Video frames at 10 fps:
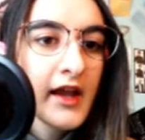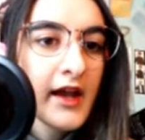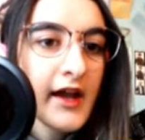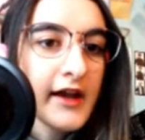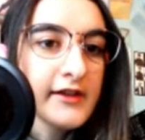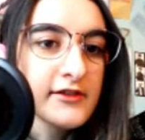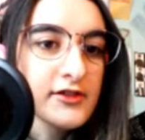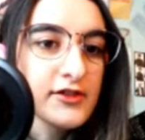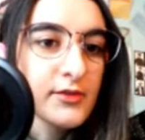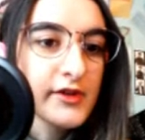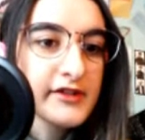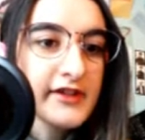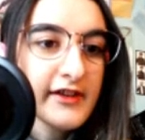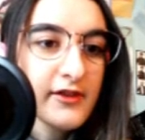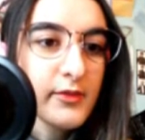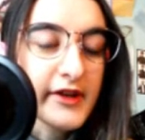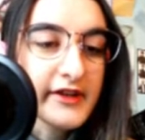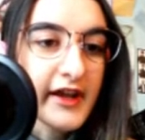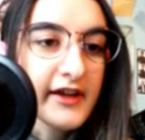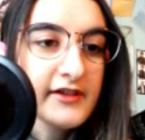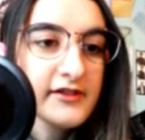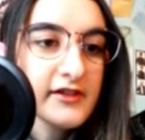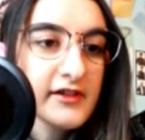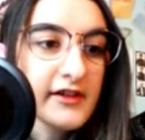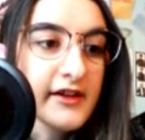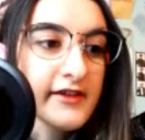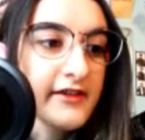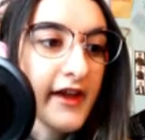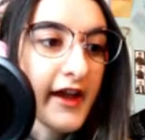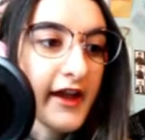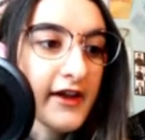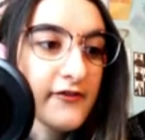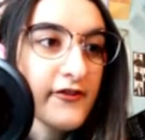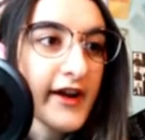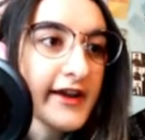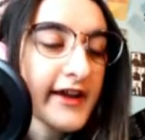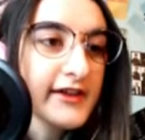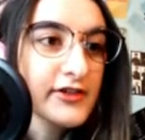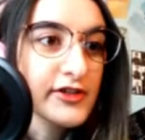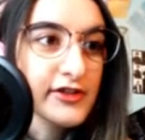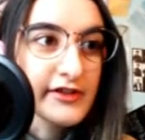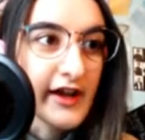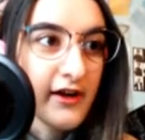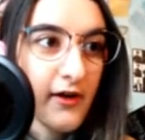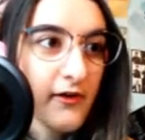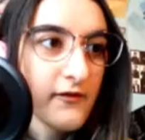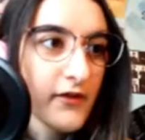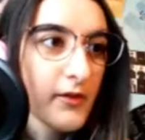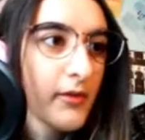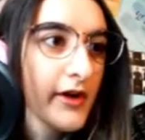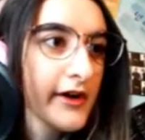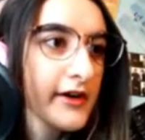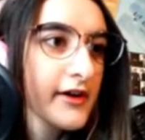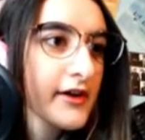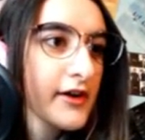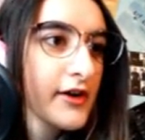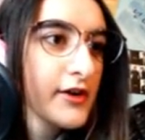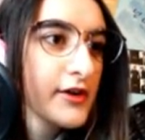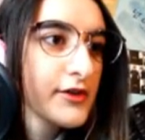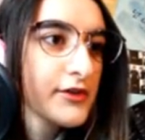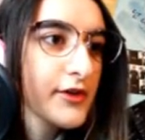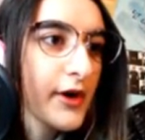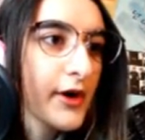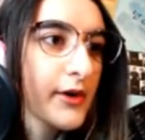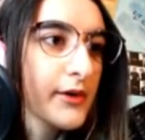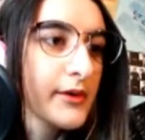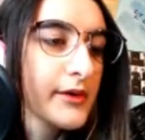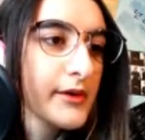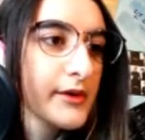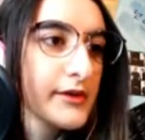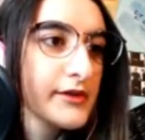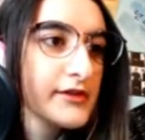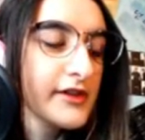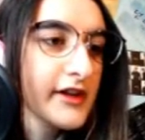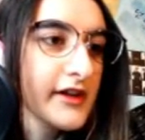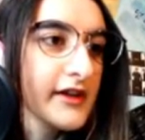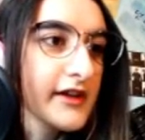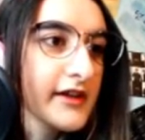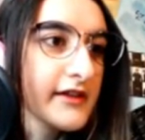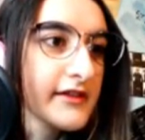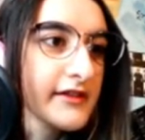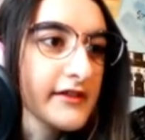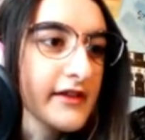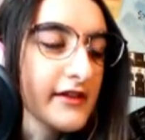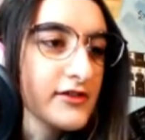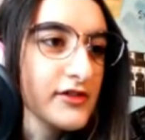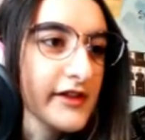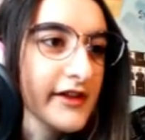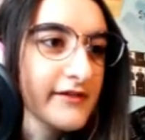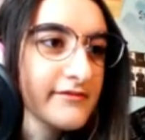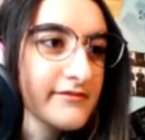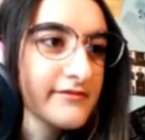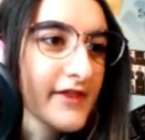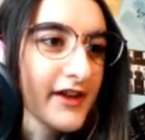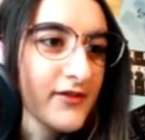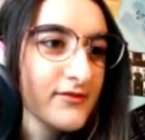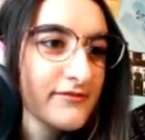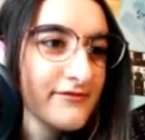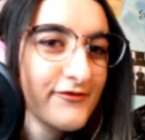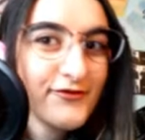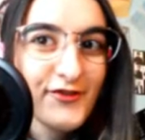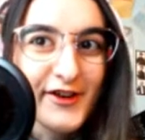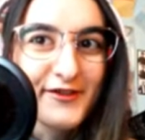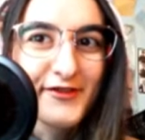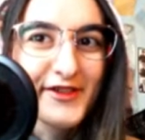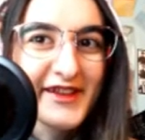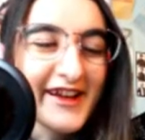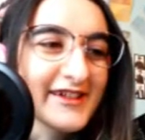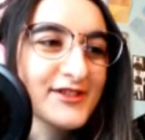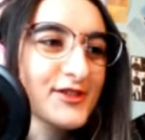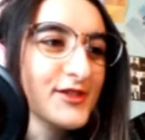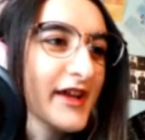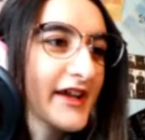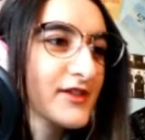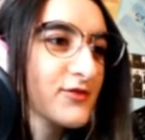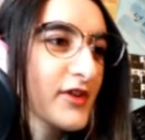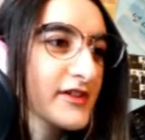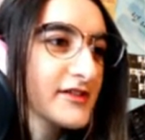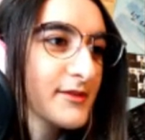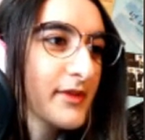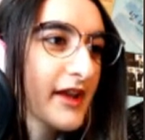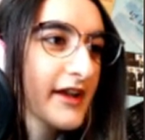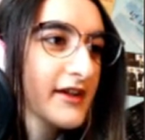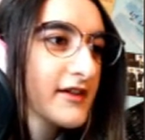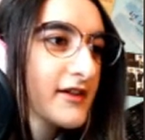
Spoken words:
And so she works on the weekdays. It is a Friday and she just got home from work. So she is essentially like free for the next 2 days for us to play,